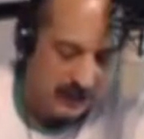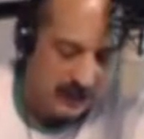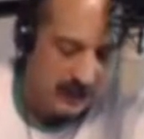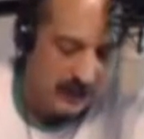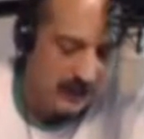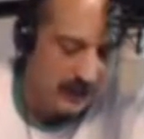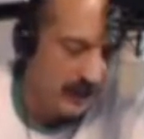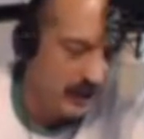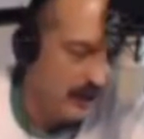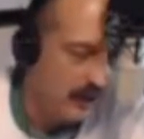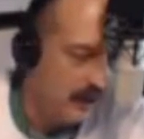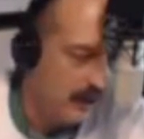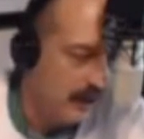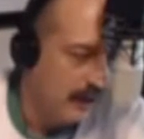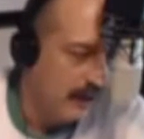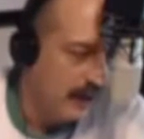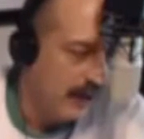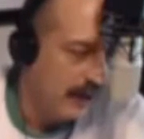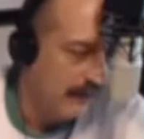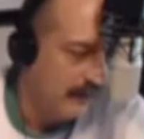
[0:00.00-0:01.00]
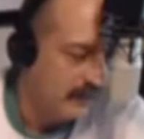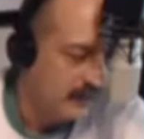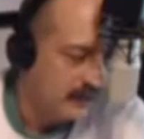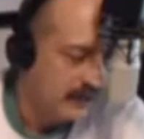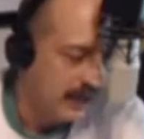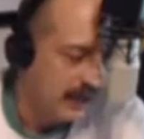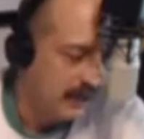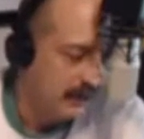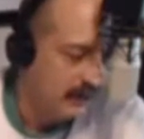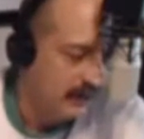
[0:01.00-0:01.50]
uh, uh,
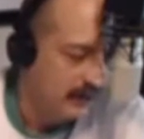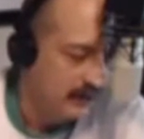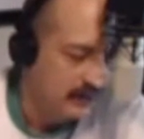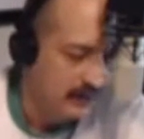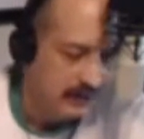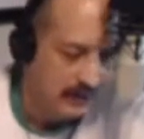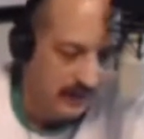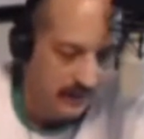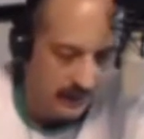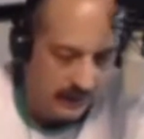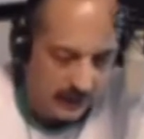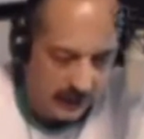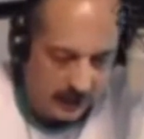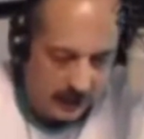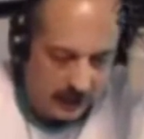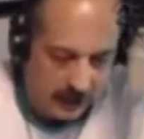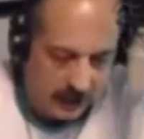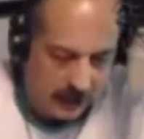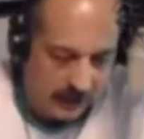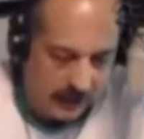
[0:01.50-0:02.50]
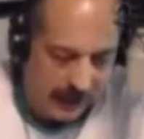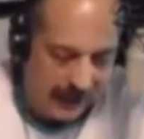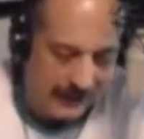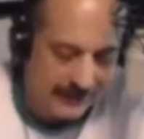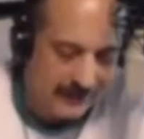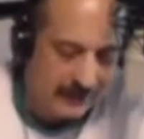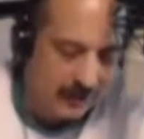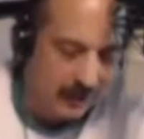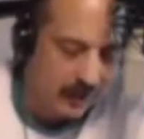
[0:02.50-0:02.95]
averaged out to. So uh, that's